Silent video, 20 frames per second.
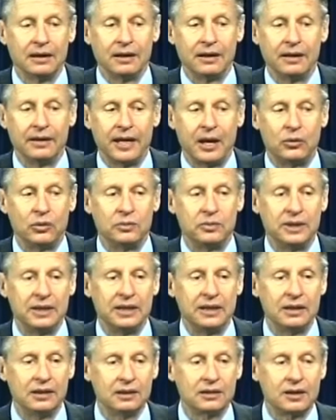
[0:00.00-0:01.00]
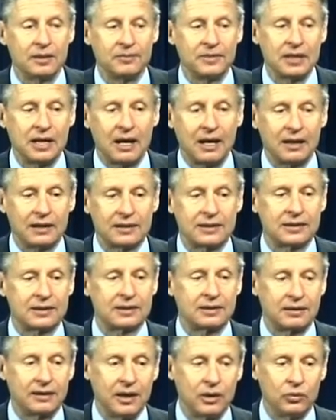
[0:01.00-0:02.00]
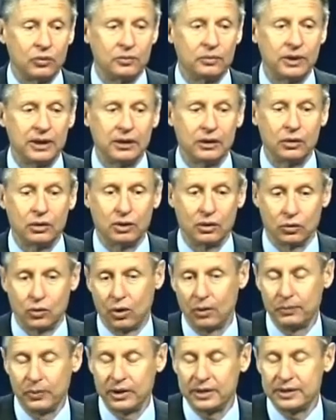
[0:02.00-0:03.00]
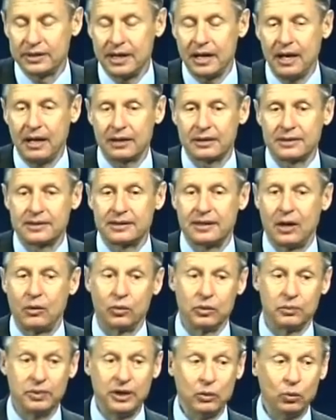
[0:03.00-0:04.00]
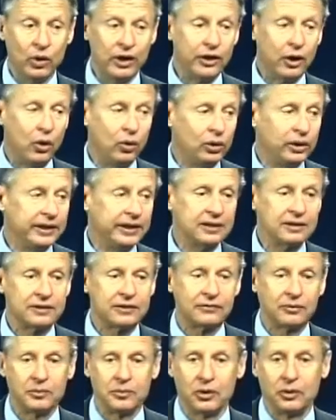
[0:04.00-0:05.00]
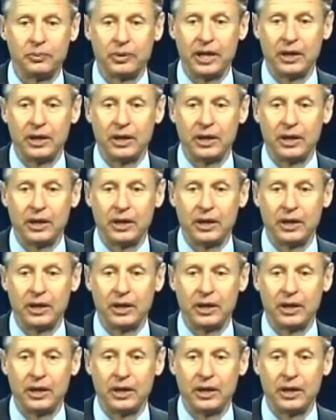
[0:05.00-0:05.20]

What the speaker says: That would be the income tax, that would be corporate tax, that would be withholdings from your